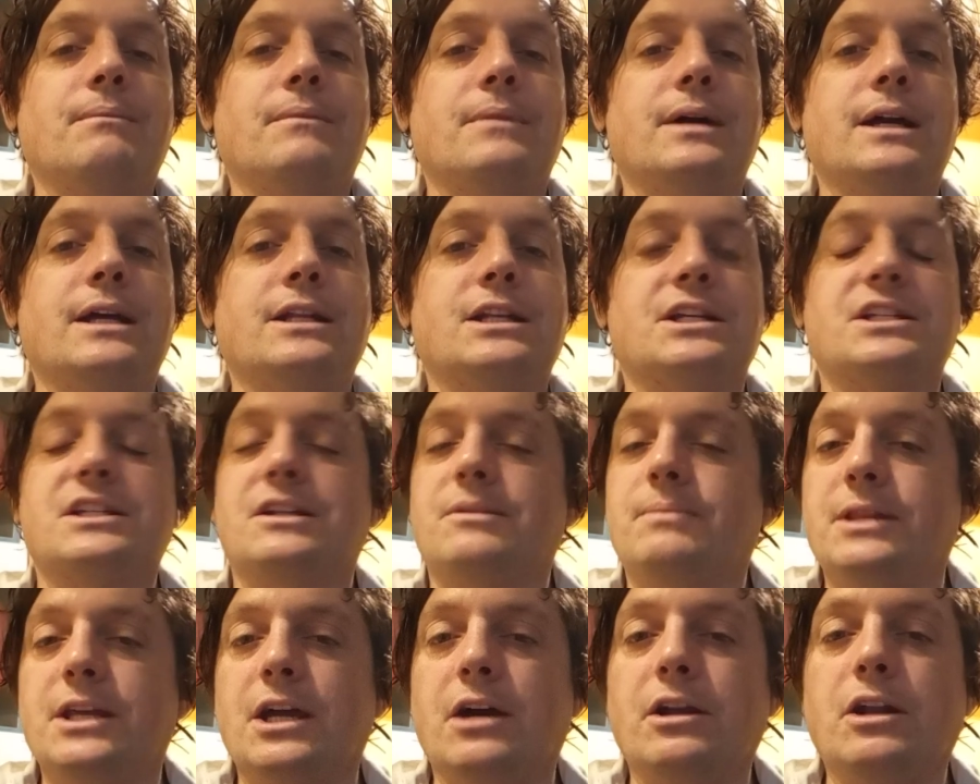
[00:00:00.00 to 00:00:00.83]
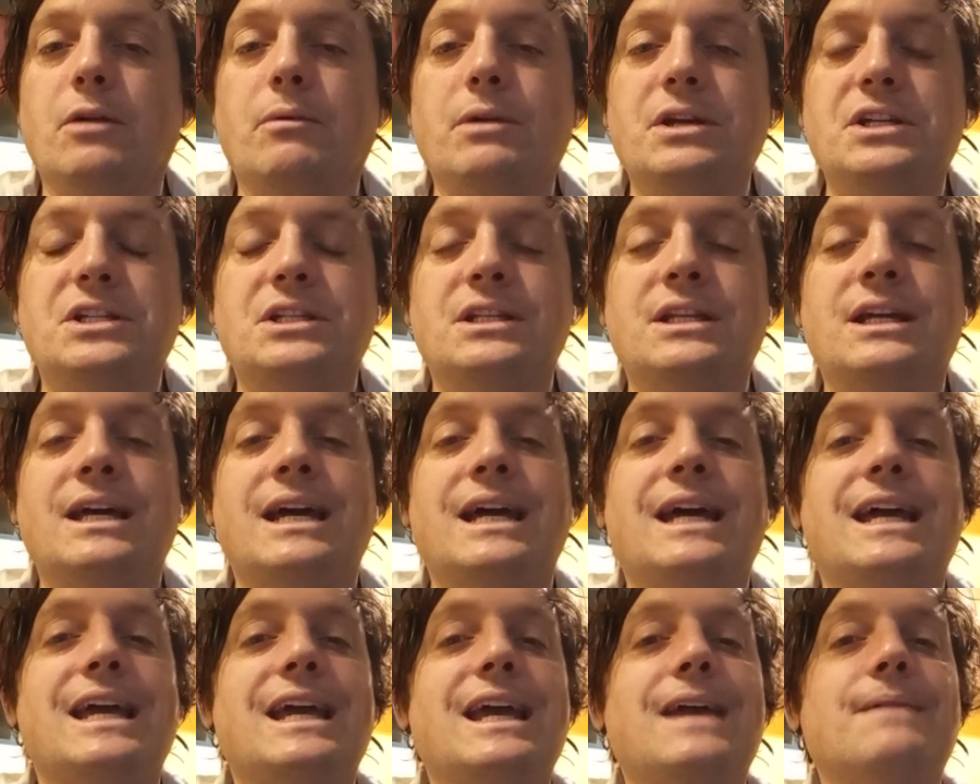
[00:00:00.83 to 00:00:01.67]
It doesn't have to be the only reason.
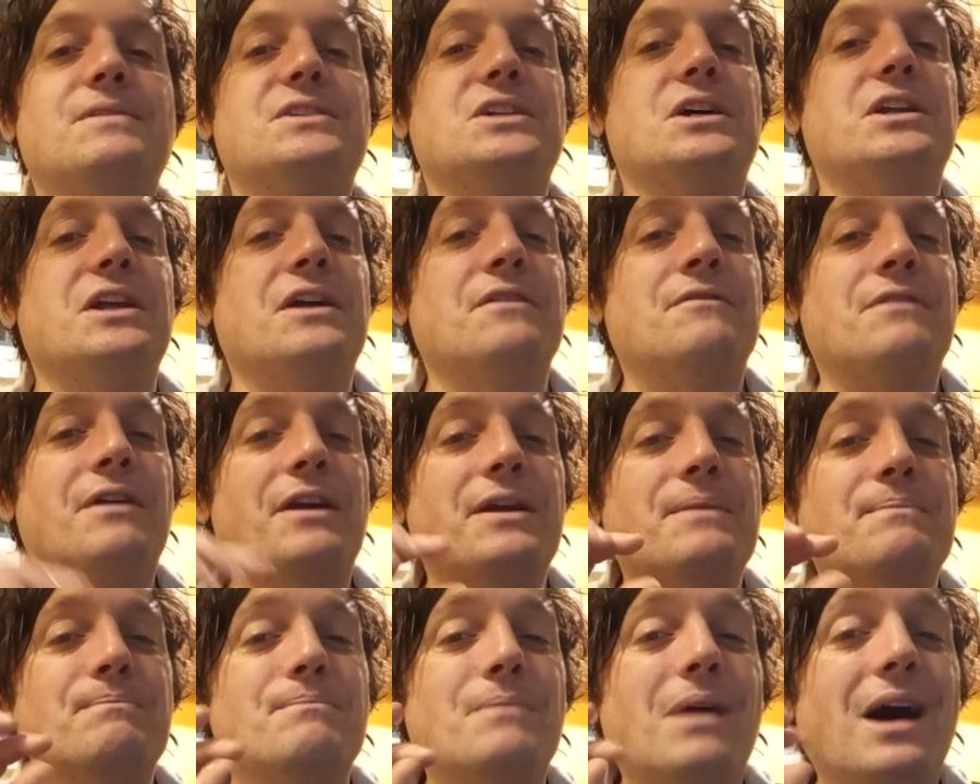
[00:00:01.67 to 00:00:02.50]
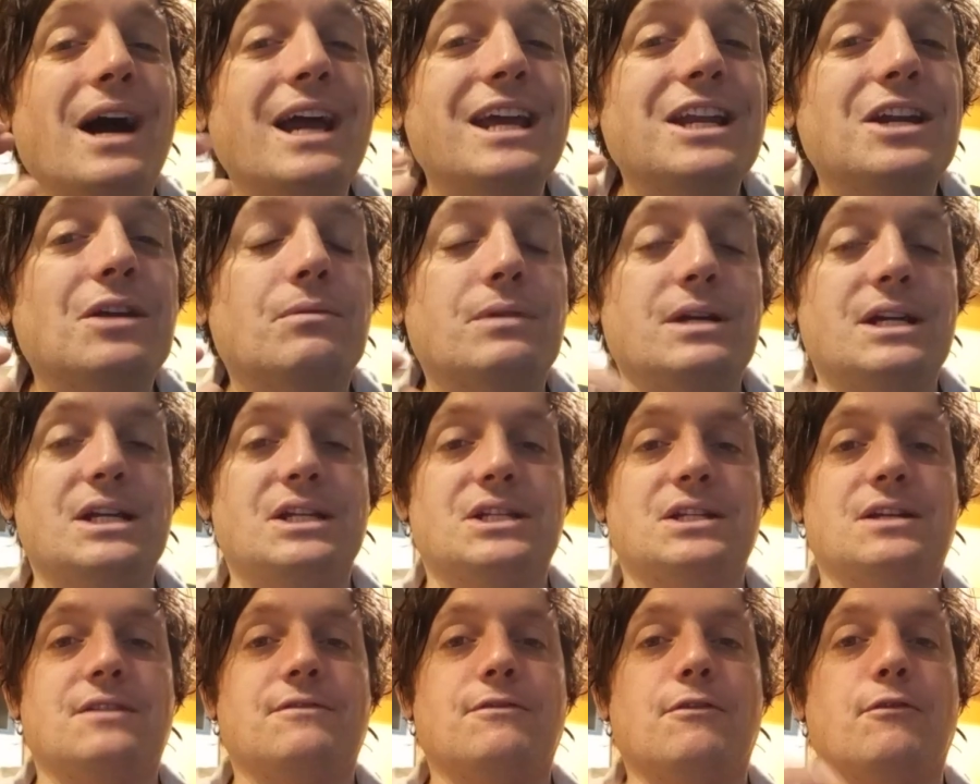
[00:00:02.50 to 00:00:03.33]
If it's only a very minor
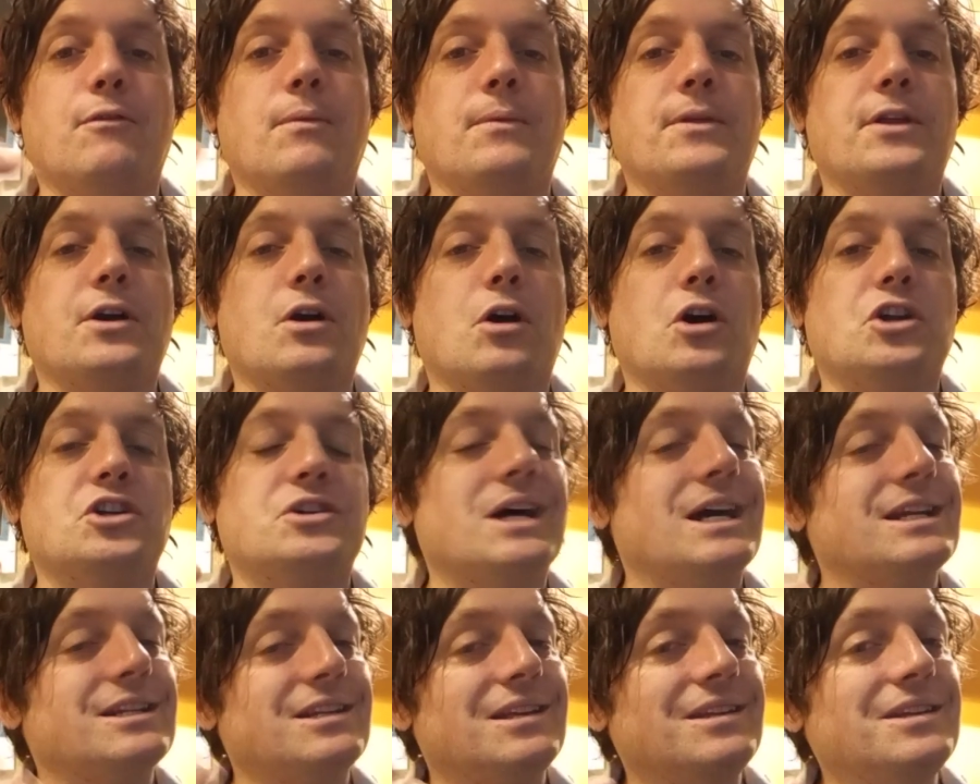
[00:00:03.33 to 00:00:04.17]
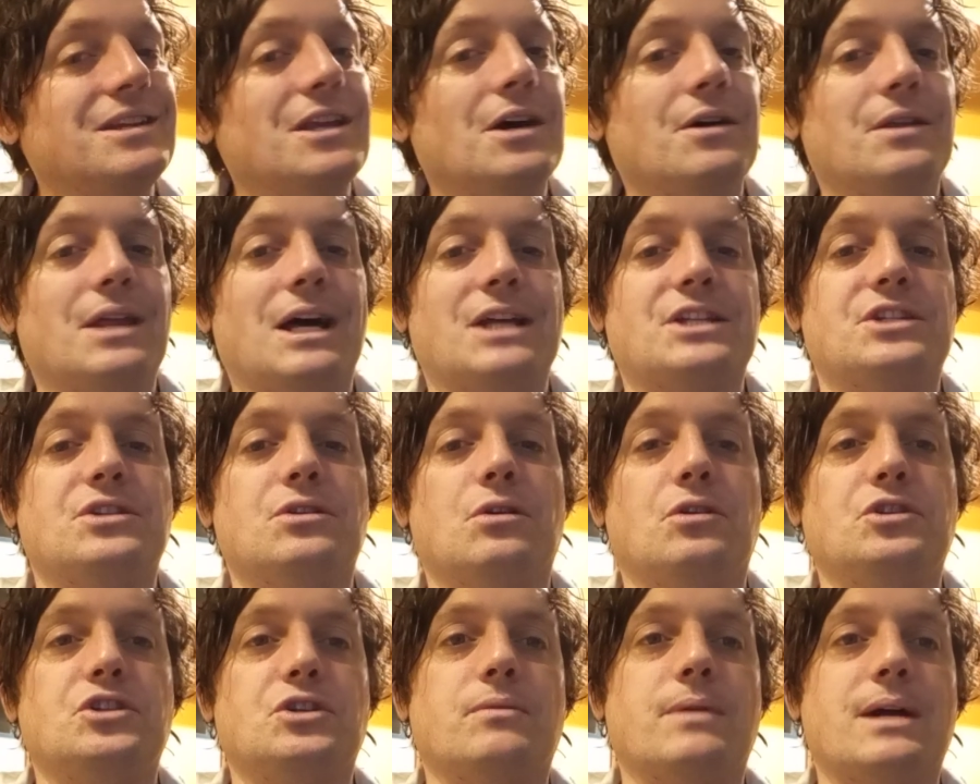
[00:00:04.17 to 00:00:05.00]
reason for forming the contract, then no, that's
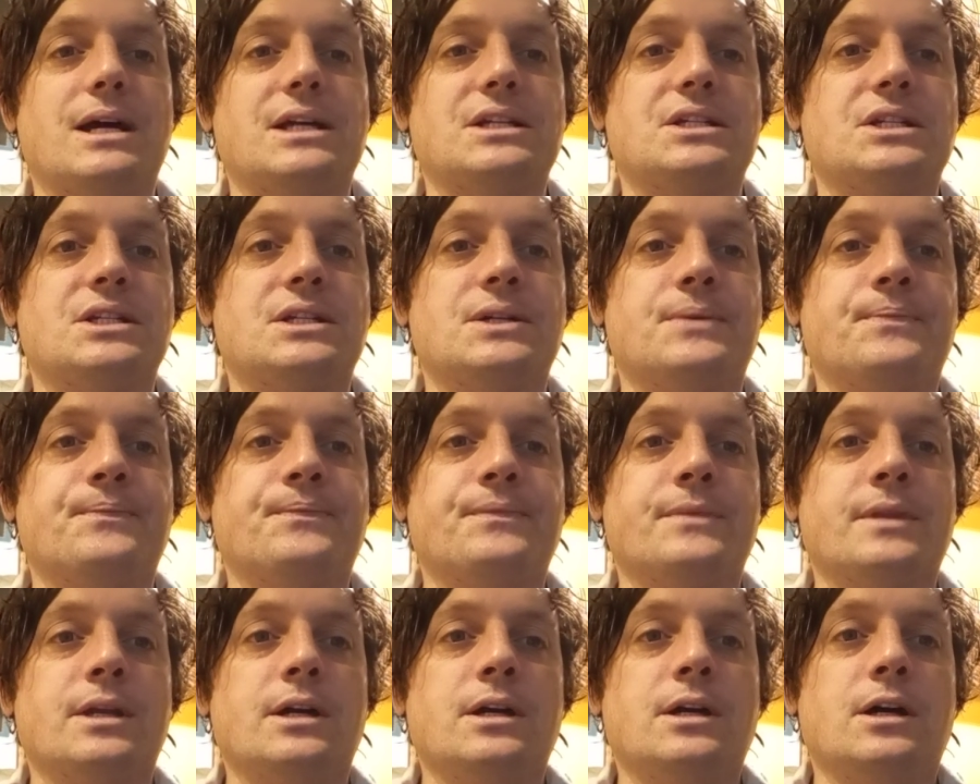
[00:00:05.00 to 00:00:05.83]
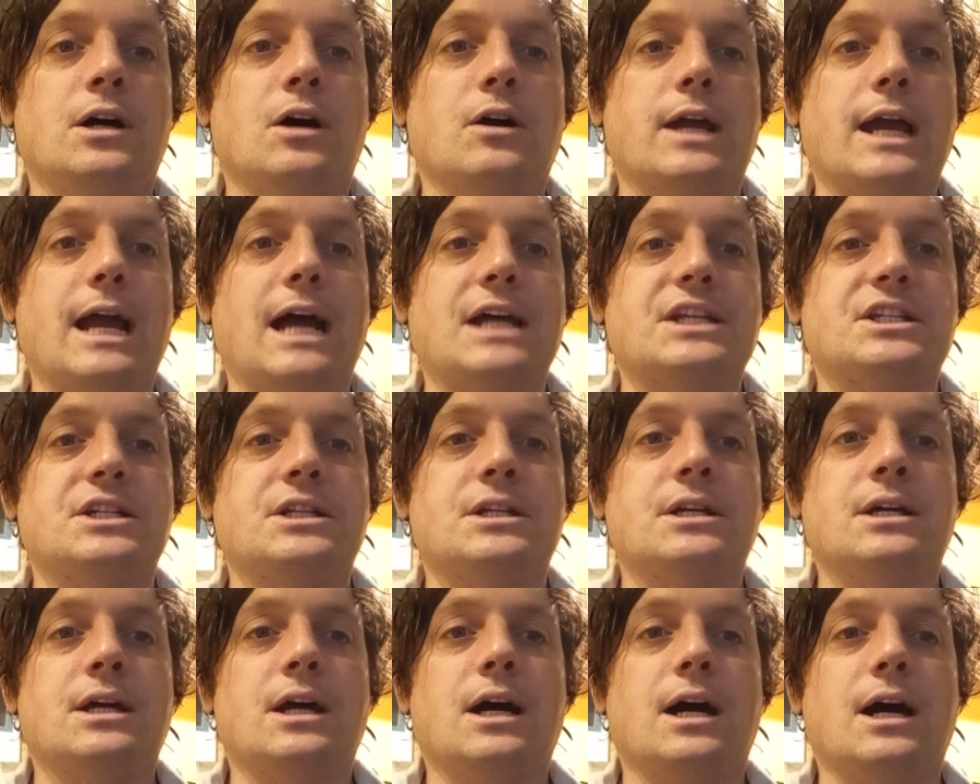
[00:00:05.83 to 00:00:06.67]
not duress. Okay, as in
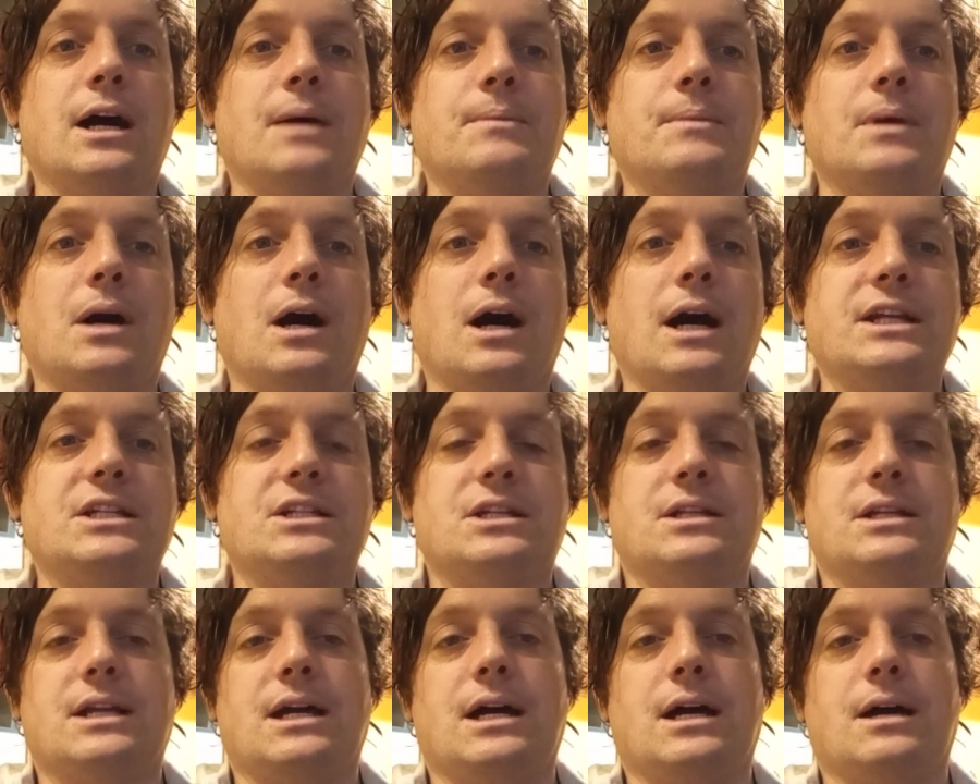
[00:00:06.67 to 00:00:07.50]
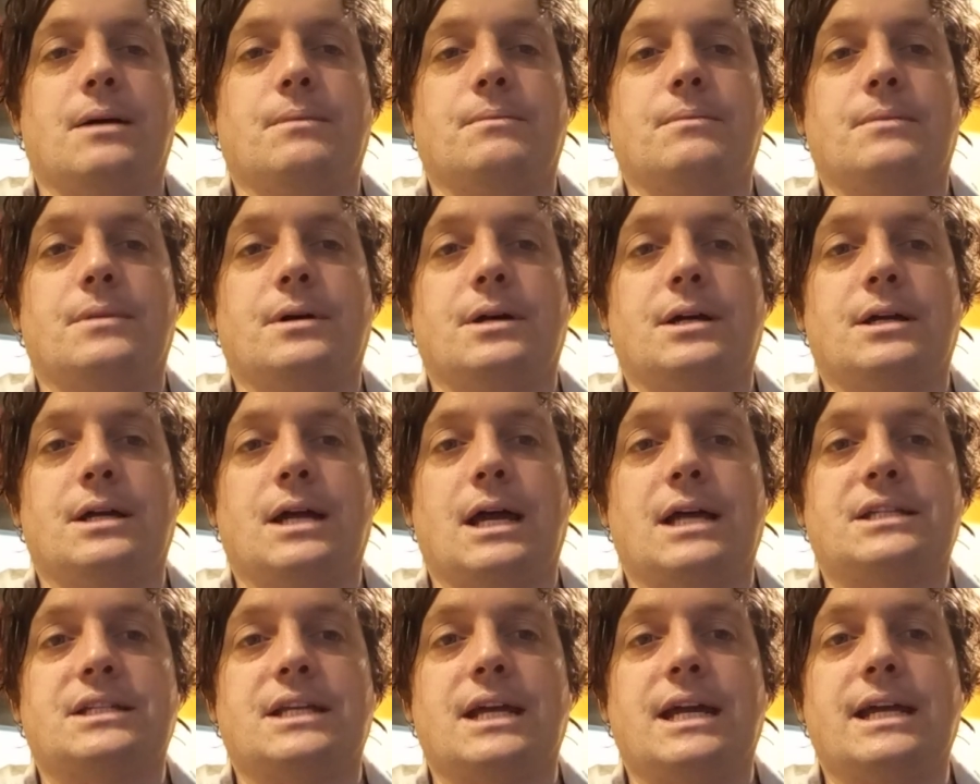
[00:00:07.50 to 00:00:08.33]
Heighton
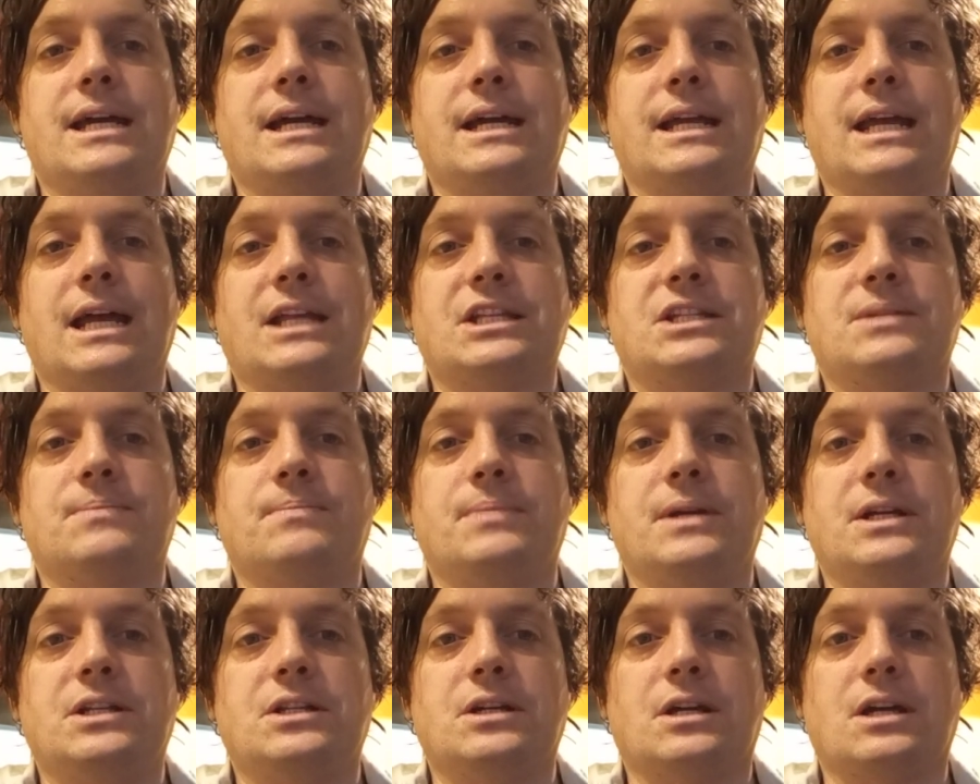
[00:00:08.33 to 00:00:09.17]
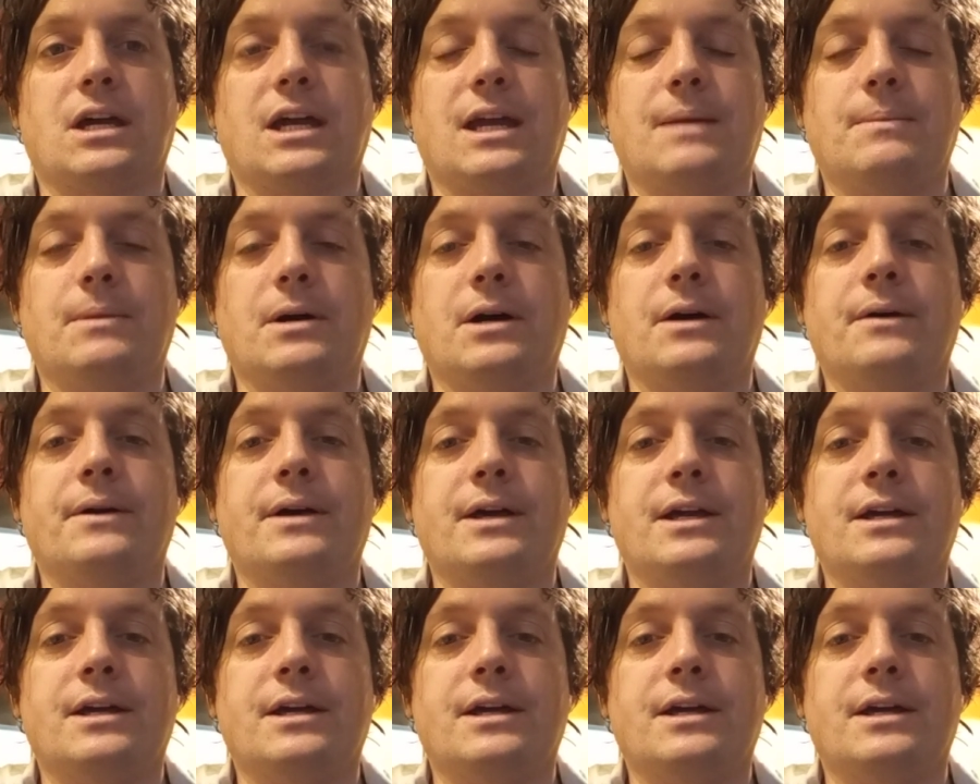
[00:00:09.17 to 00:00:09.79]
essay against Peter Kremer,